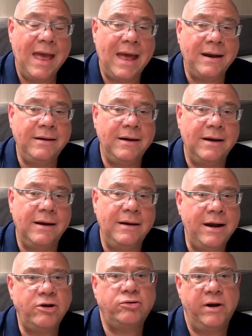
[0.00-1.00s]
And
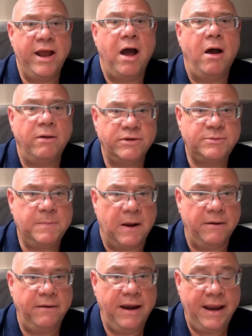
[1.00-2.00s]
literally a
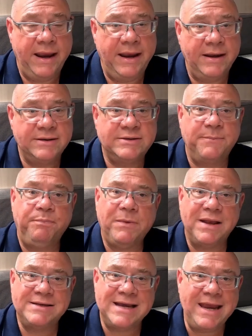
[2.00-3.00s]
hotspot is
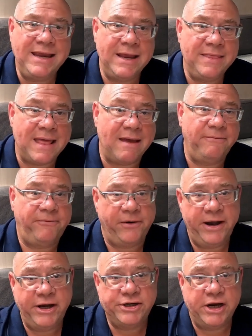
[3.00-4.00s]
taking that
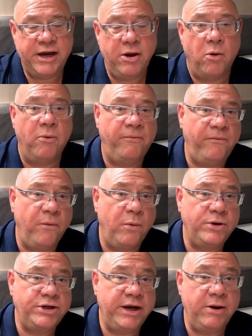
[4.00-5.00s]
3G or
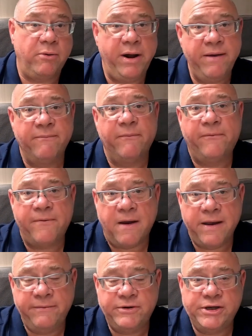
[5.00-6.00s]
4G or even
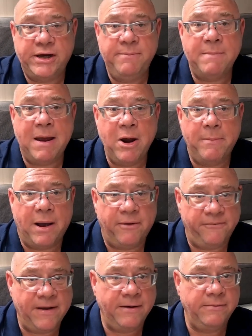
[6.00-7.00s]
5G mobile
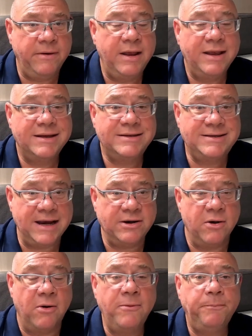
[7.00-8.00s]
phone
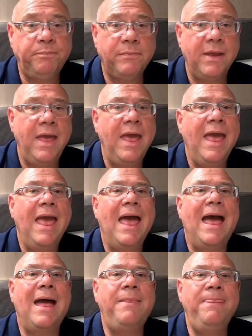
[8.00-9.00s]
signal
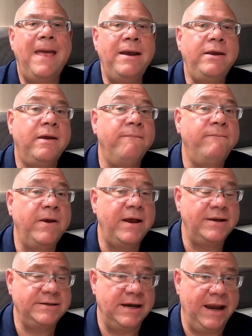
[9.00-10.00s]
and then
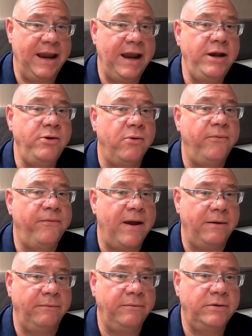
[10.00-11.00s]
converting it in your
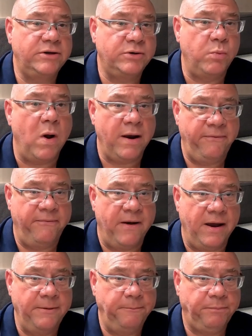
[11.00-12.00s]
phone to
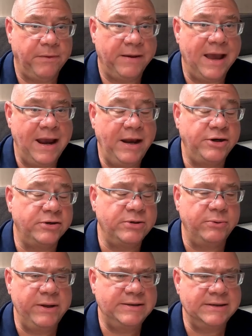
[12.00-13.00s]
Wi-Fi. Okay, it does
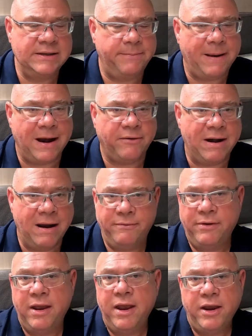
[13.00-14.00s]
all this in the
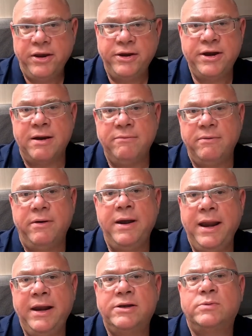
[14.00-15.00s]
background. You don't
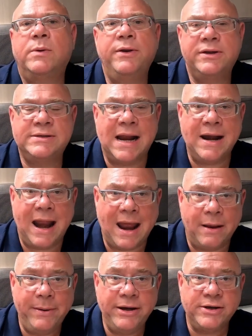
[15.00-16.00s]
need to understand
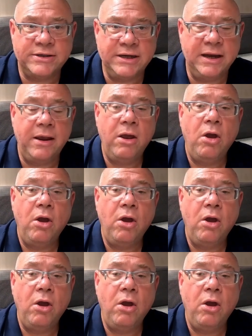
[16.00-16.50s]
how it does it.